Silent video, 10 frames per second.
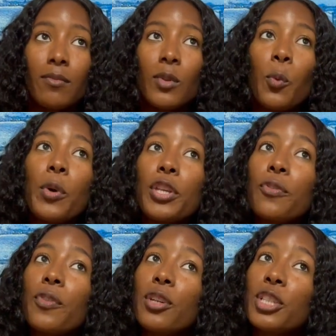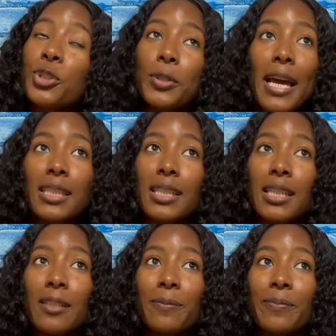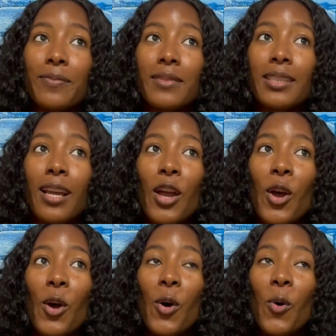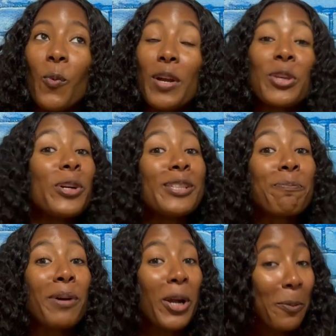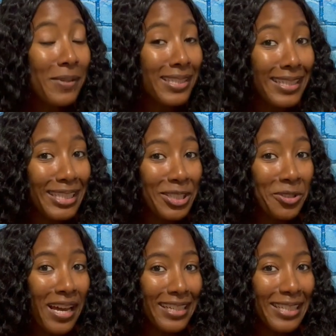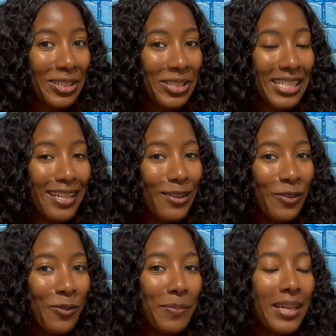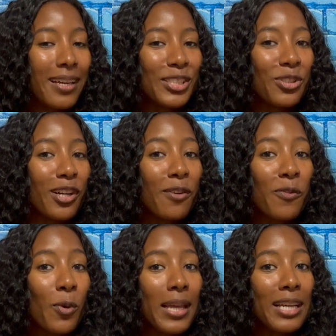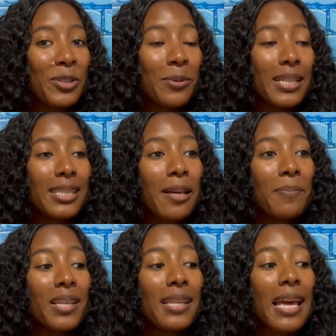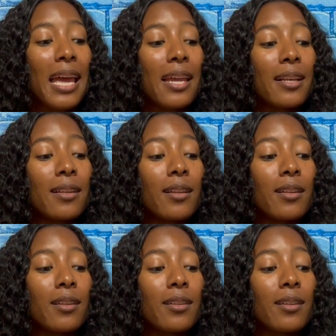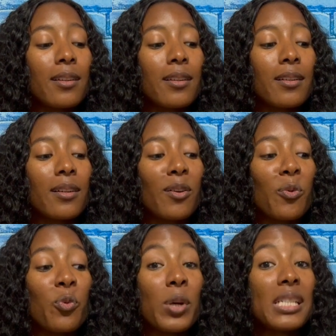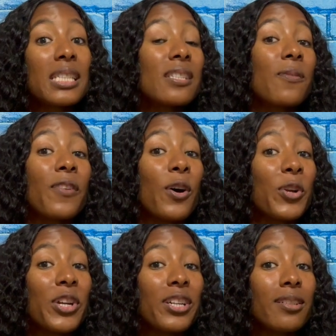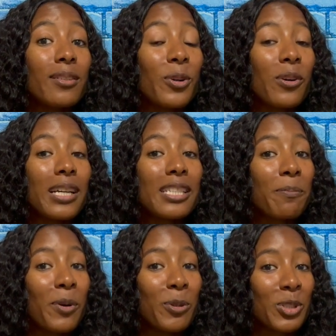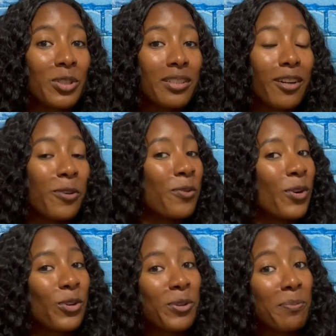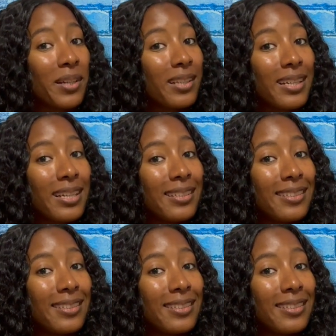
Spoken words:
when you feel distracted, when you're purposely distracting yourself because you're avoiding doing something that risks failure or exposure or vulnerability,